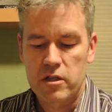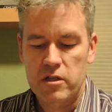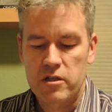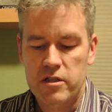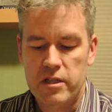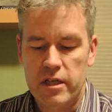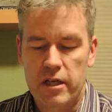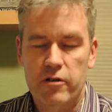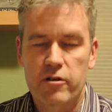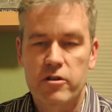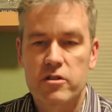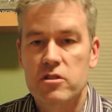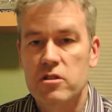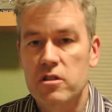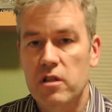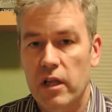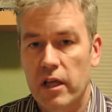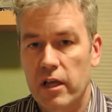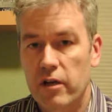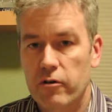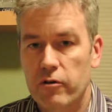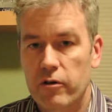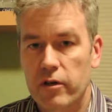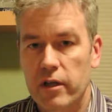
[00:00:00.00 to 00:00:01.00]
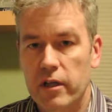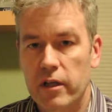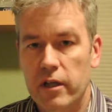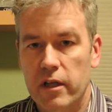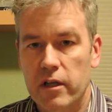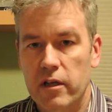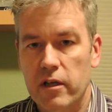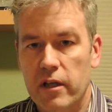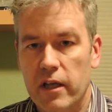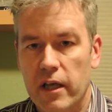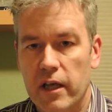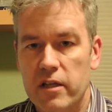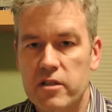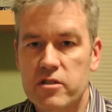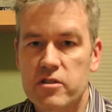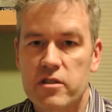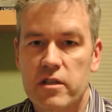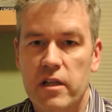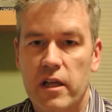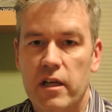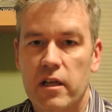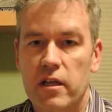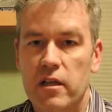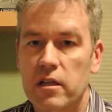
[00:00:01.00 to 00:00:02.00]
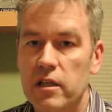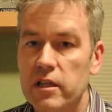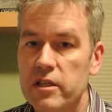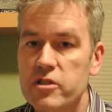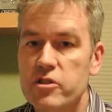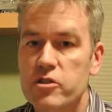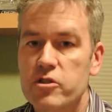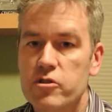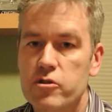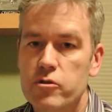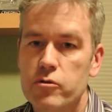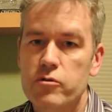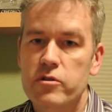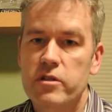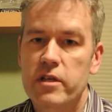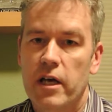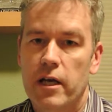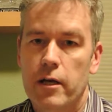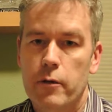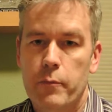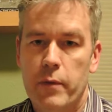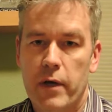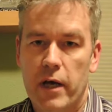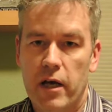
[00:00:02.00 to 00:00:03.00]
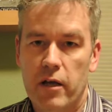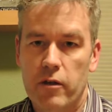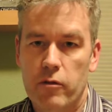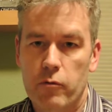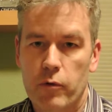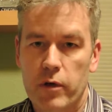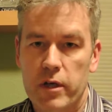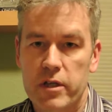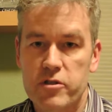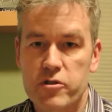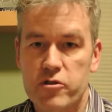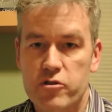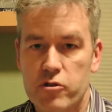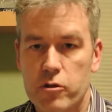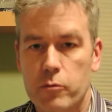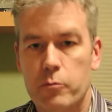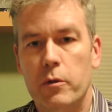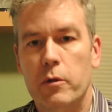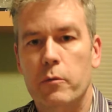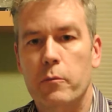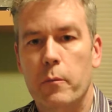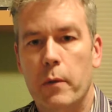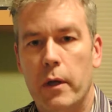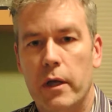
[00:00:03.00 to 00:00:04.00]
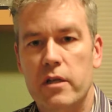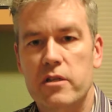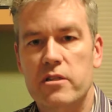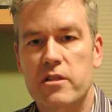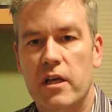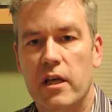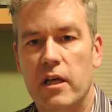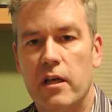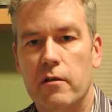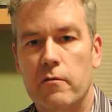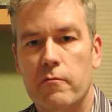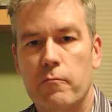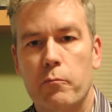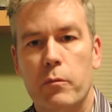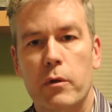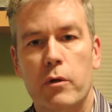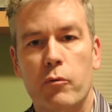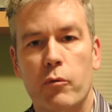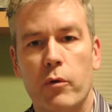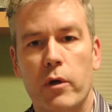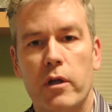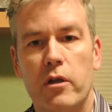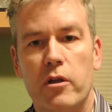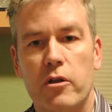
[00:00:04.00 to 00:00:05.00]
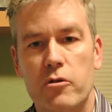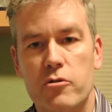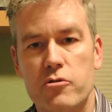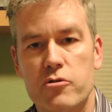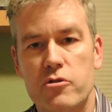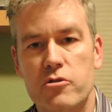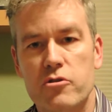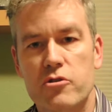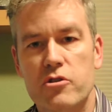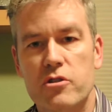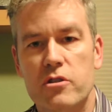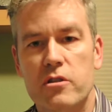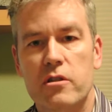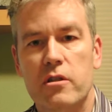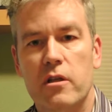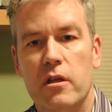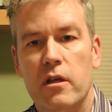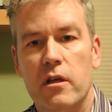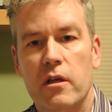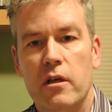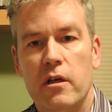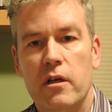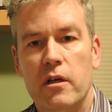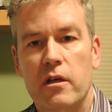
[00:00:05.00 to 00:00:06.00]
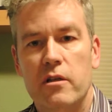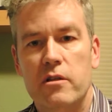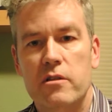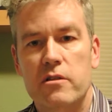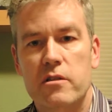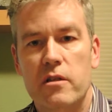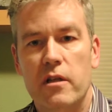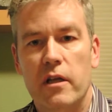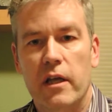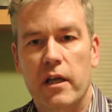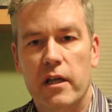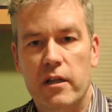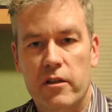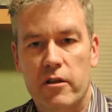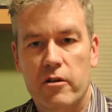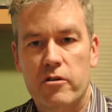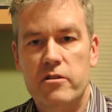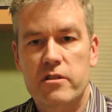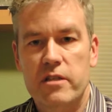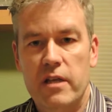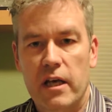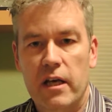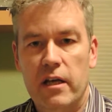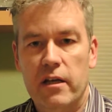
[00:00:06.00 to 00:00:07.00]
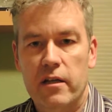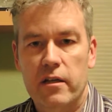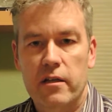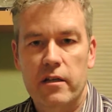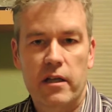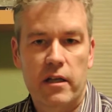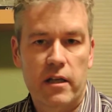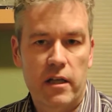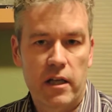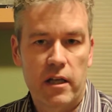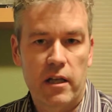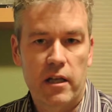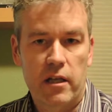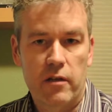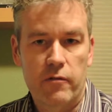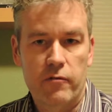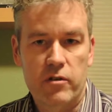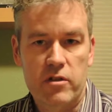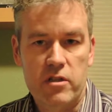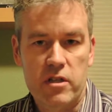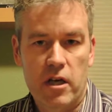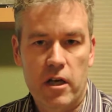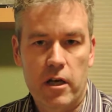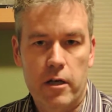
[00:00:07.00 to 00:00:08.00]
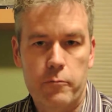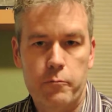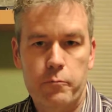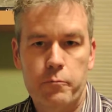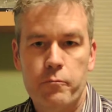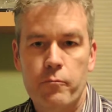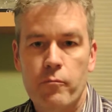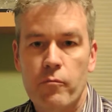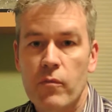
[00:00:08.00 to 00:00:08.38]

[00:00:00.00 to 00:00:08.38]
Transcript: Terry Slattery indicates that at least 2 data pathways should be maintained between users and their data at any given time.